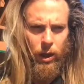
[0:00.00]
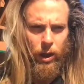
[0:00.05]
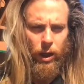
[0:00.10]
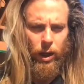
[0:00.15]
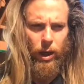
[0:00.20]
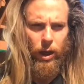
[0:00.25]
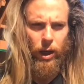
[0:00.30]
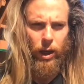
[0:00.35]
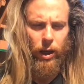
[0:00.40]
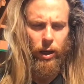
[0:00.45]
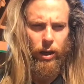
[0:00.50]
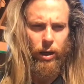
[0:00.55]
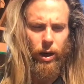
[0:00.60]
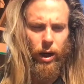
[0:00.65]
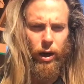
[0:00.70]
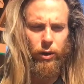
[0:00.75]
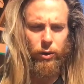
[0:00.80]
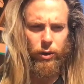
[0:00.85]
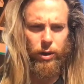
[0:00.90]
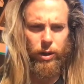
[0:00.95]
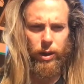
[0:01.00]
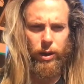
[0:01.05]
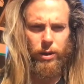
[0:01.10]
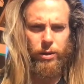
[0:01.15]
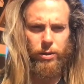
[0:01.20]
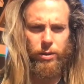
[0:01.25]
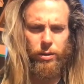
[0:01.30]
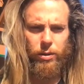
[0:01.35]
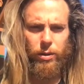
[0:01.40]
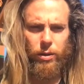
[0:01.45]
And in either
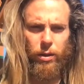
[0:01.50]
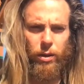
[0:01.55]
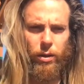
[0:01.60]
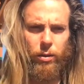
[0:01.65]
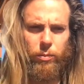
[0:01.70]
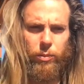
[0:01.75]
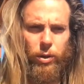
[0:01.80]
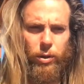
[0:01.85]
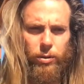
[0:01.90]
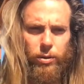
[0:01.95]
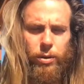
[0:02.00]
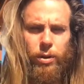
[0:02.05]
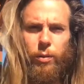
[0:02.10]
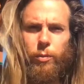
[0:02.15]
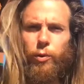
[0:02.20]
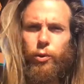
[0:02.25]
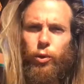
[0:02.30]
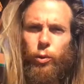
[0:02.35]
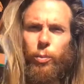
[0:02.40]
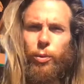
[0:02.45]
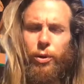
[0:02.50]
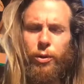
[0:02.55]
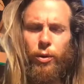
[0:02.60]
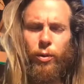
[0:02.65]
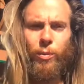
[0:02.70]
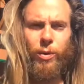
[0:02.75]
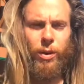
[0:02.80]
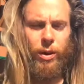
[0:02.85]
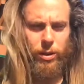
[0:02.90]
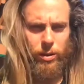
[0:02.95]
case, there's some
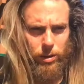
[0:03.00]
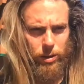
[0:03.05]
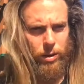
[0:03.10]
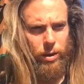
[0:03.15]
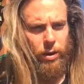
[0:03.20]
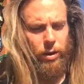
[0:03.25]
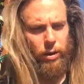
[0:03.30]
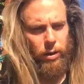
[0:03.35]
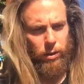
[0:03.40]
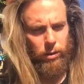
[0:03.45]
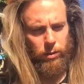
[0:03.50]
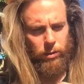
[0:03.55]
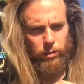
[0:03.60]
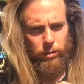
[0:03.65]
superhuman that's there